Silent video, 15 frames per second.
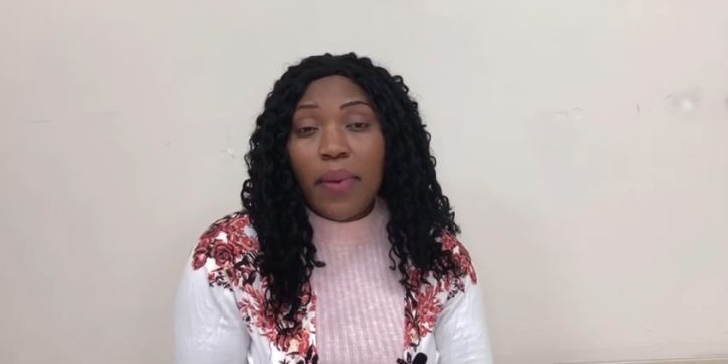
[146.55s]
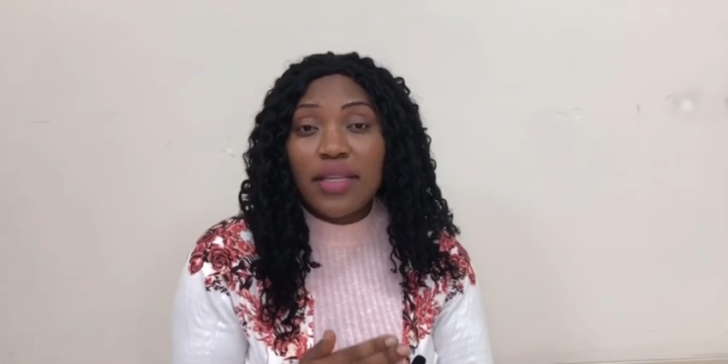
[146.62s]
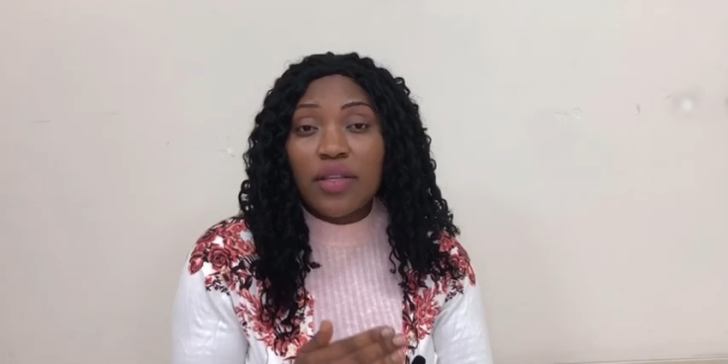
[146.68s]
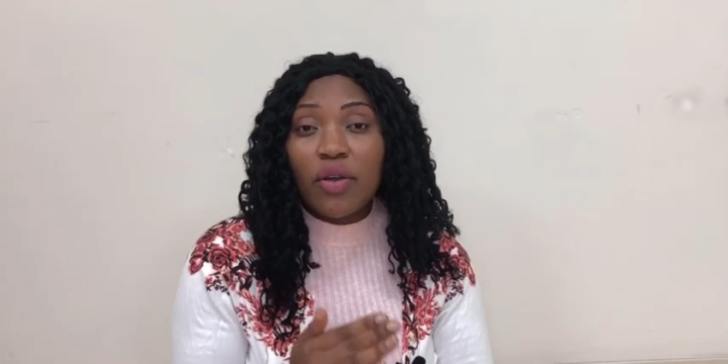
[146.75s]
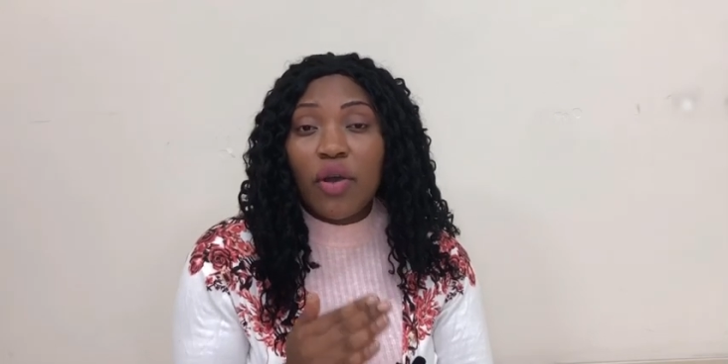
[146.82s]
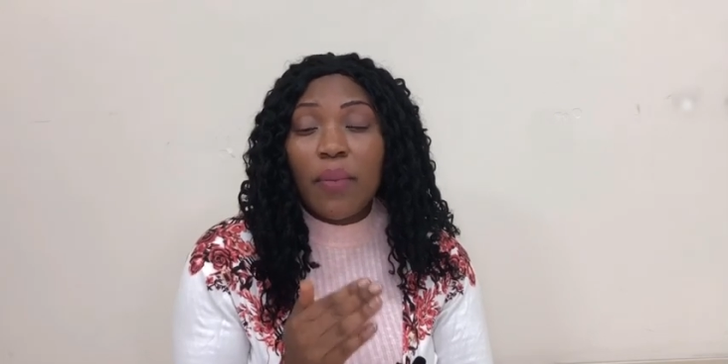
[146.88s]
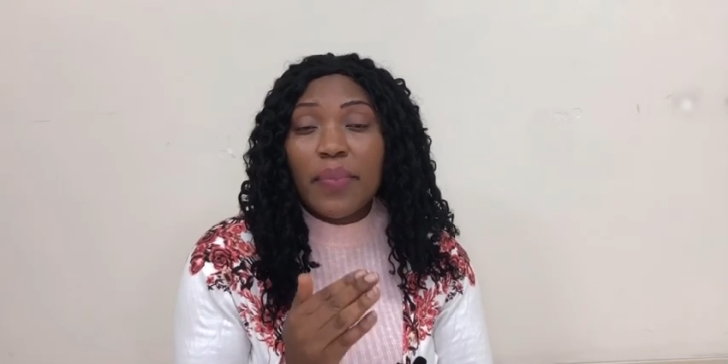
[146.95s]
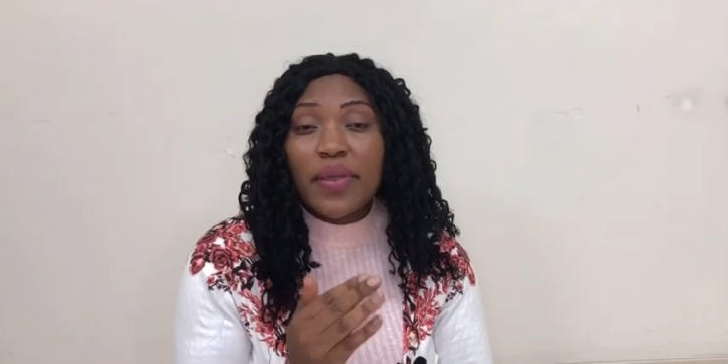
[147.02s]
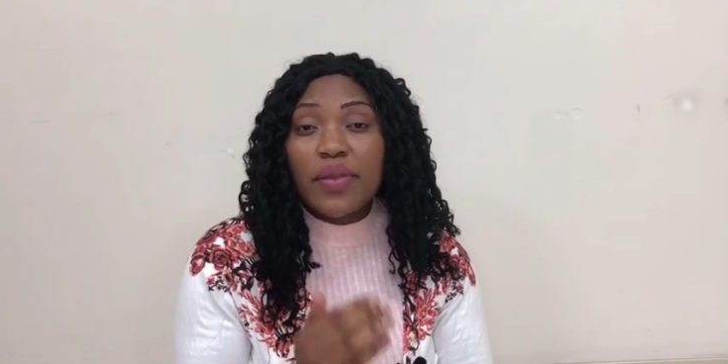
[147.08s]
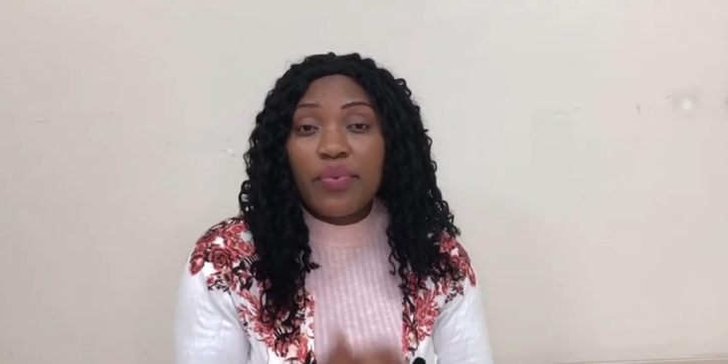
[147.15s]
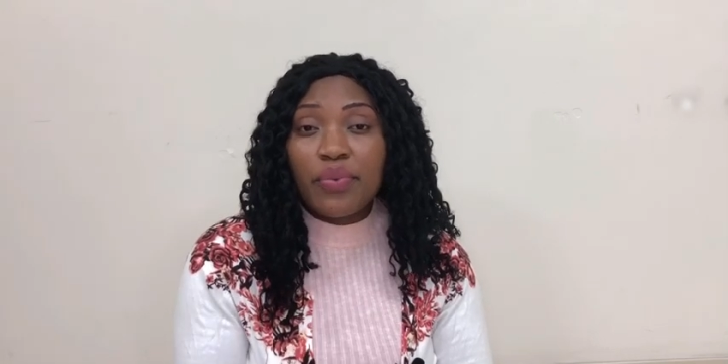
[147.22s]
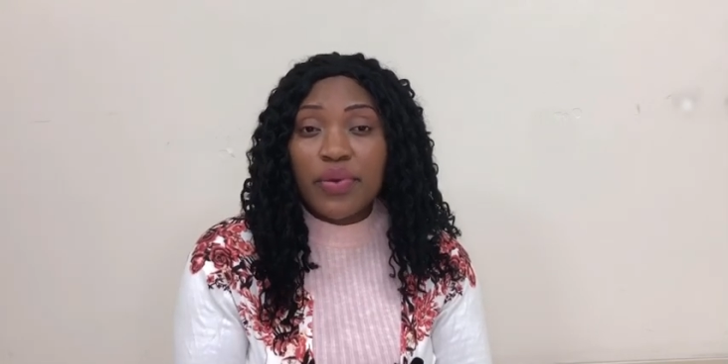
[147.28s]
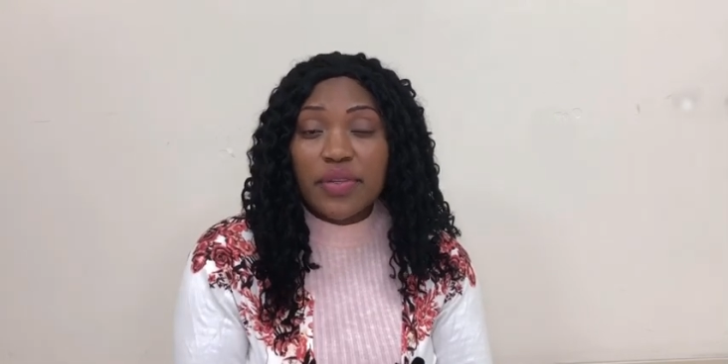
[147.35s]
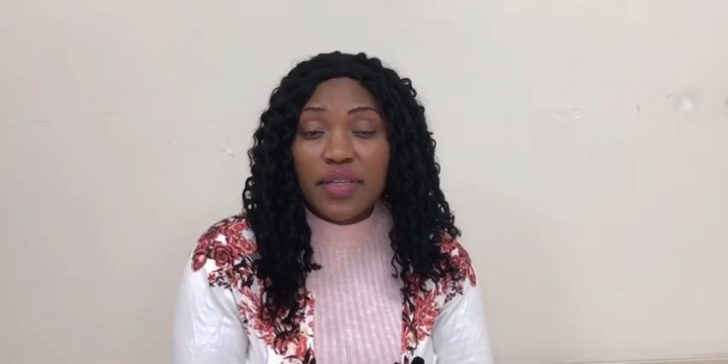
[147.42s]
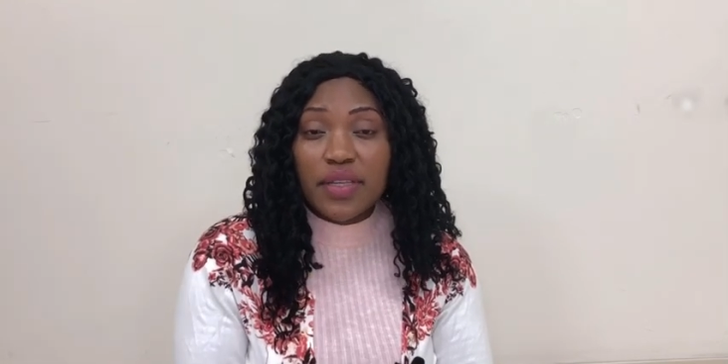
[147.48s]
Let the company
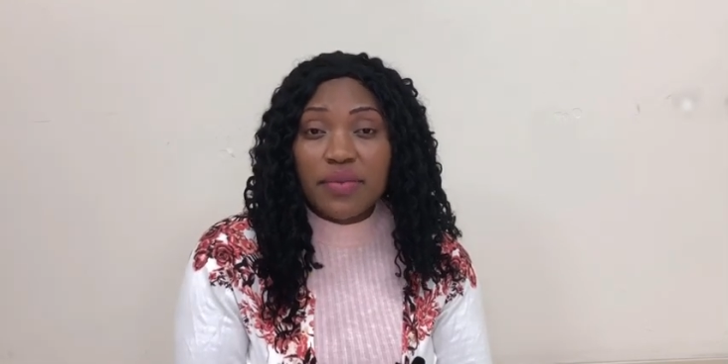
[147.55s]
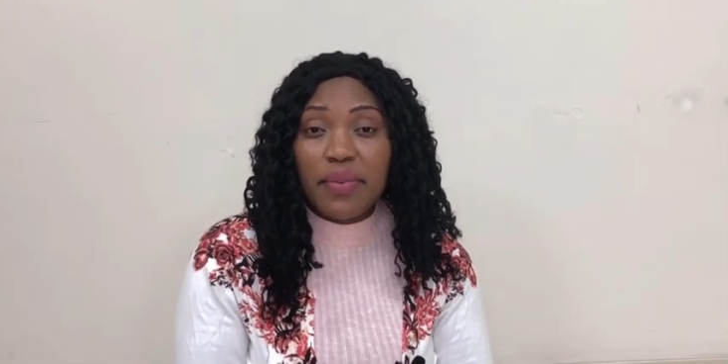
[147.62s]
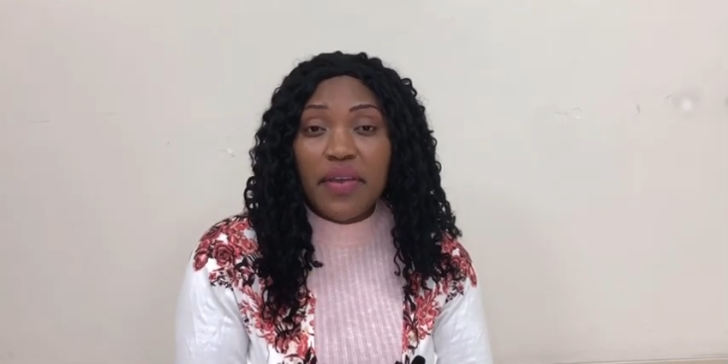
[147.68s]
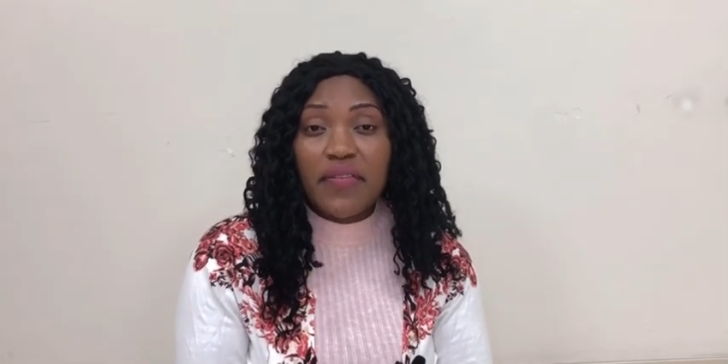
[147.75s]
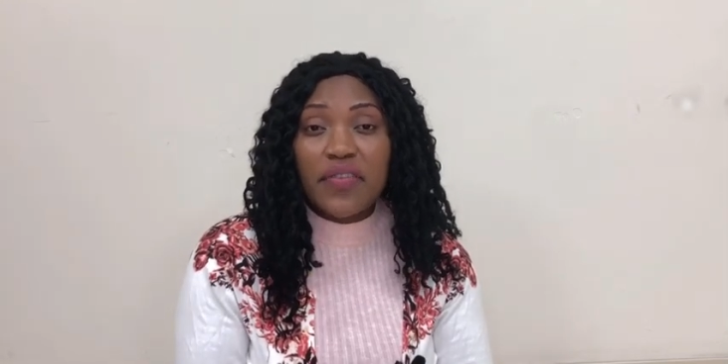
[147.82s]
process my